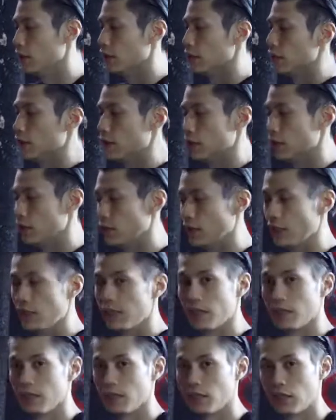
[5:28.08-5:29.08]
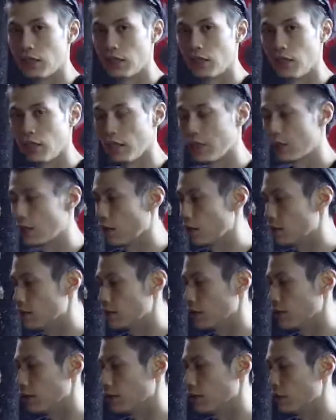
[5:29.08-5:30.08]
it's usually a Cao
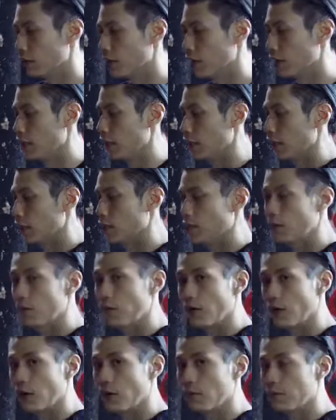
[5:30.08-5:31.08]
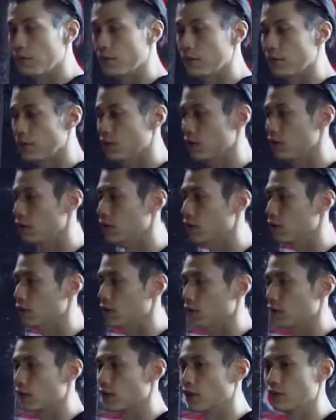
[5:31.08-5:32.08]
Sao with the right and the low palm,
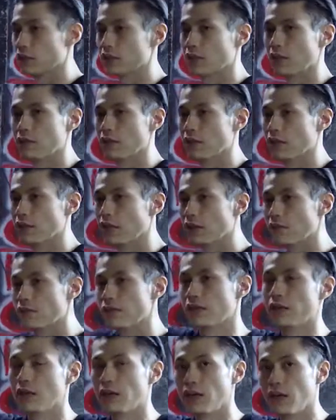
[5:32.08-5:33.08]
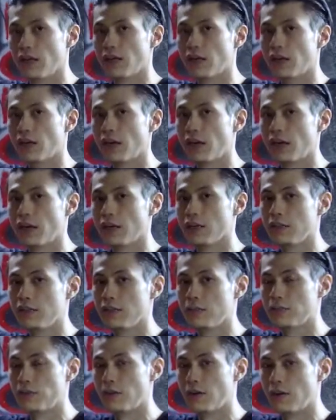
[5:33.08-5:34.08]
or a Cao Sao with the left and a high
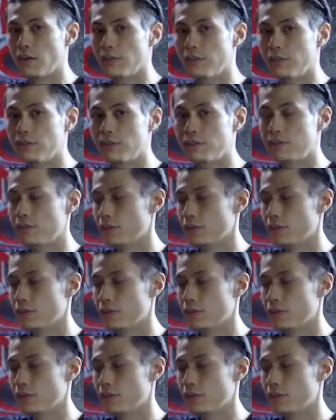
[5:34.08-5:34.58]
palm.